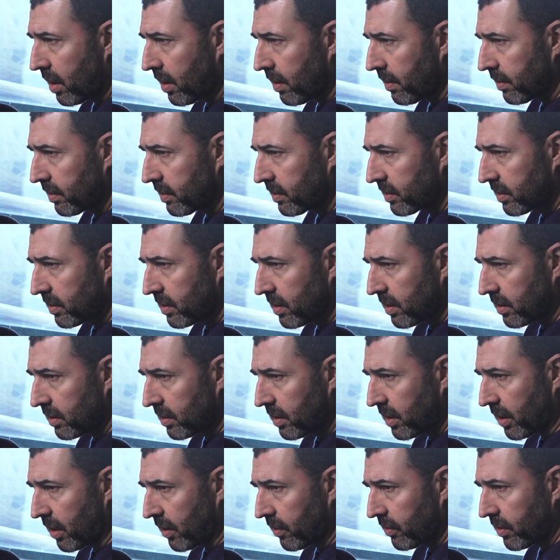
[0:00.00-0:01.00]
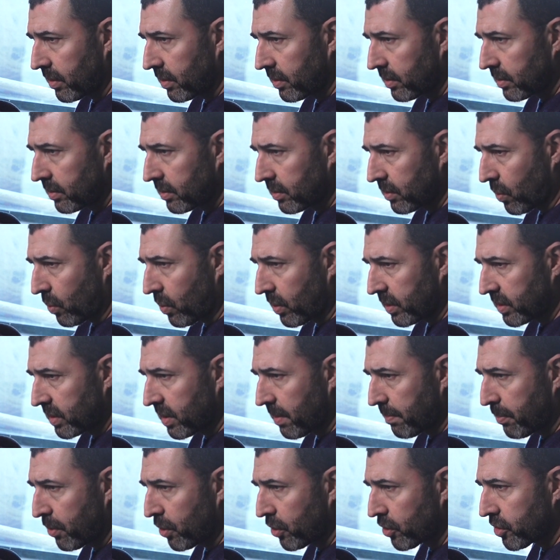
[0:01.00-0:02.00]
it's the ones
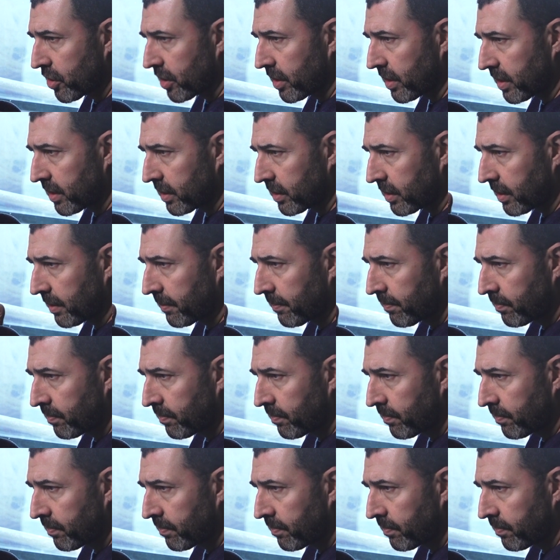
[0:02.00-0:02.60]
that push in easy.